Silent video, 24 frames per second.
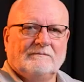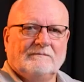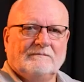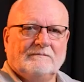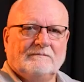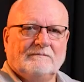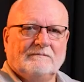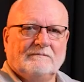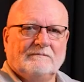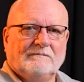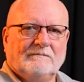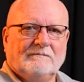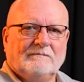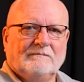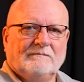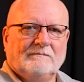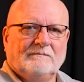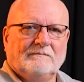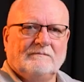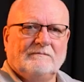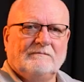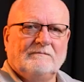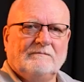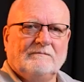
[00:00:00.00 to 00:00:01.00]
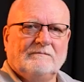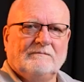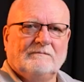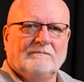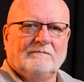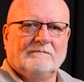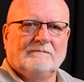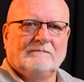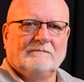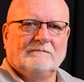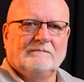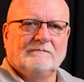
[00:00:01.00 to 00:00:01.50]

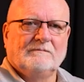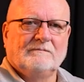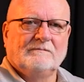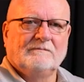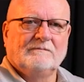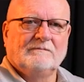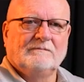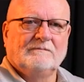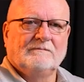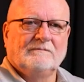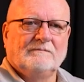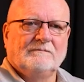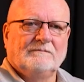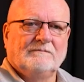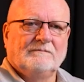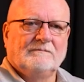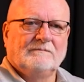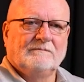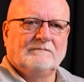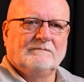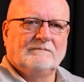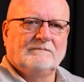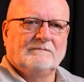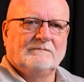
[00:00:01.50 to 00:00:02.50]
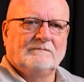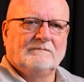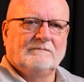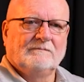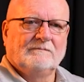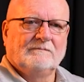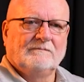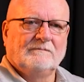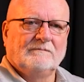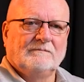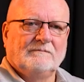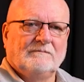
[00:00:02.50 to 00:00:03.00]

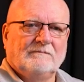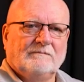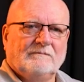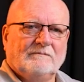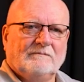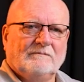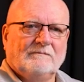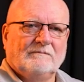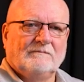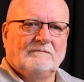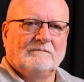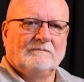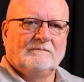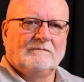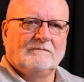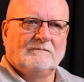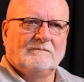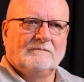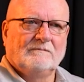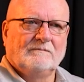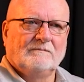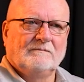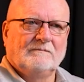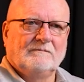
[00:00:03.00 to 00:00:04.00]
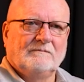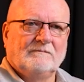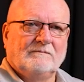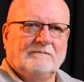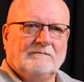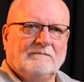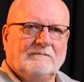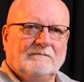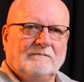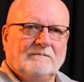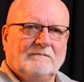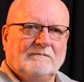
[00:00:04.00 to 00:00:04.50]

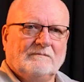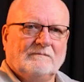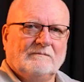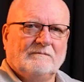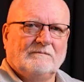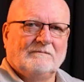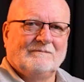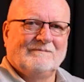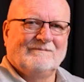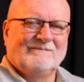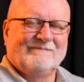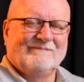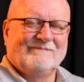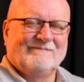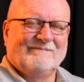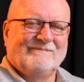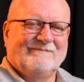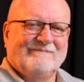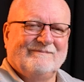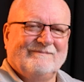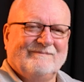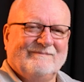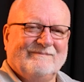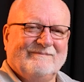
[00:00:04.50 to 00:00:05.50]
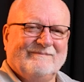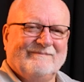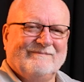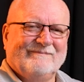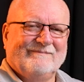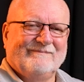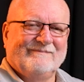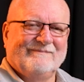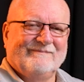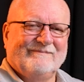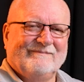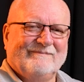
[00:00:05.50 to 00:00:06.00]

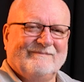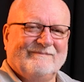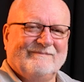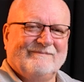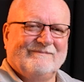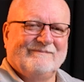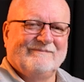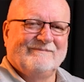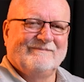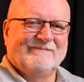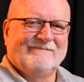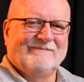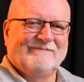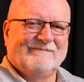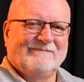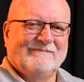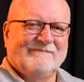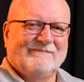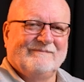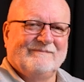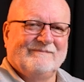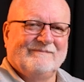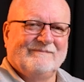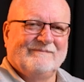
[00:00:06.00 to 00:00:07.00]
(not speaking)